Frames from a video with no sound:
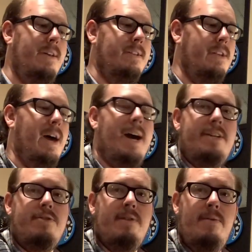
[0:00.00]
So the high
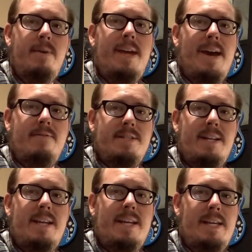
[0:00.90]
string we have is an
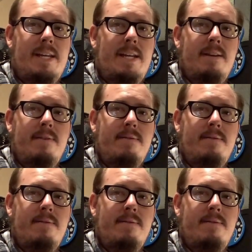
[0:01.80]
E.